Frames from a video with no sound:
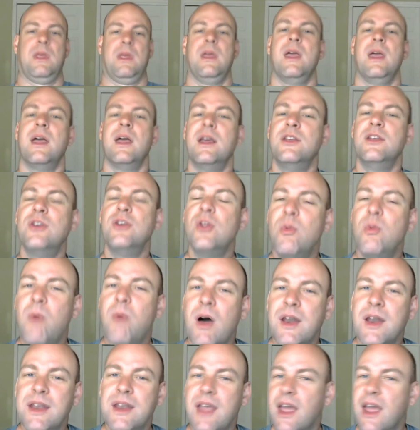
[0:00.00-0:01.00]
You'll
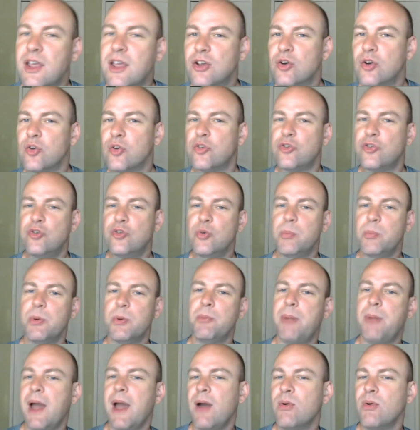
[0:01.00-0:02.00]
want to get your
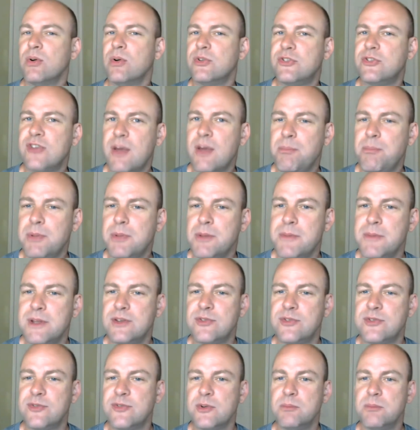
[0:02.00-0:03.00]
superpower
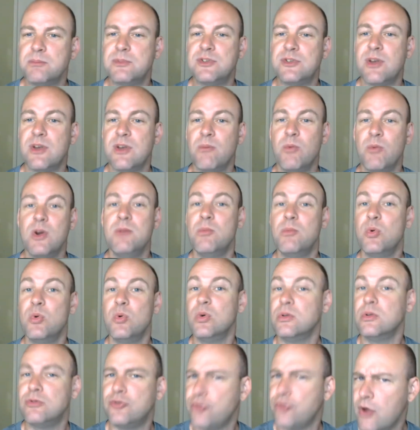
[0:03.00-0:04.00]
supplements from someone
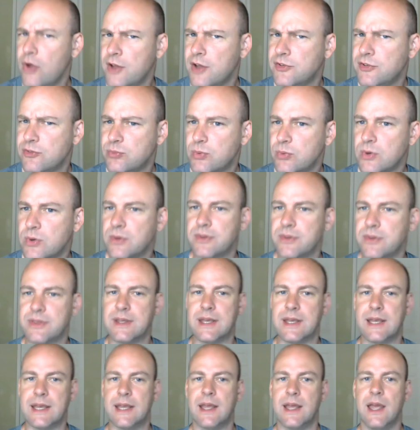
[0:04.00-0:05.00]
more
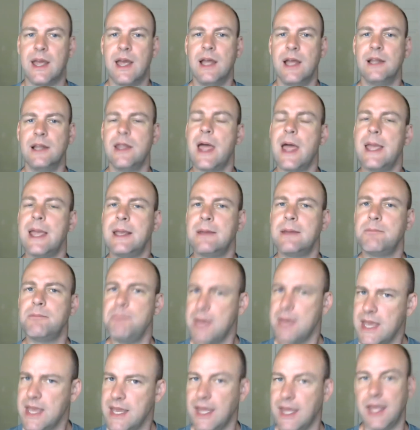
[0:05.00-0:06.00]
trustworthy, like
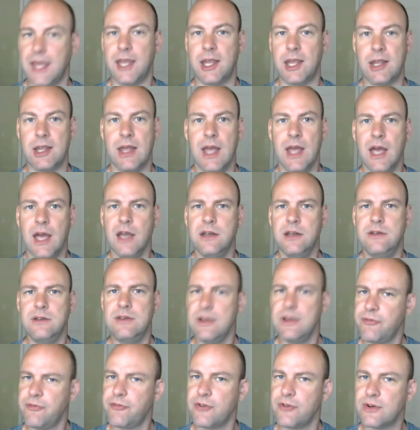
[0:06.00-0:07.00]
me, a
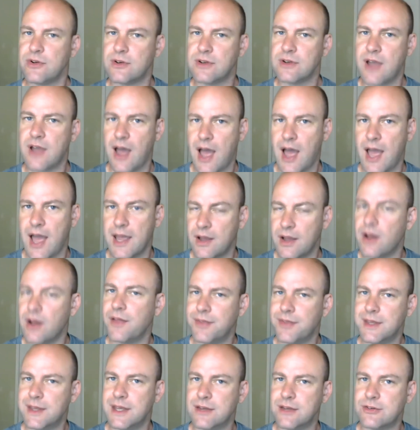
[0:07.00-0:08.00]
different guy on
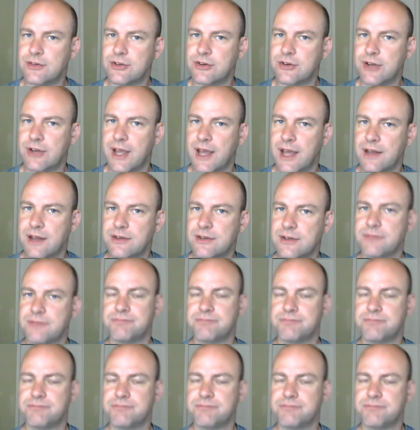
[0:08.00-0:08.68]
the internet.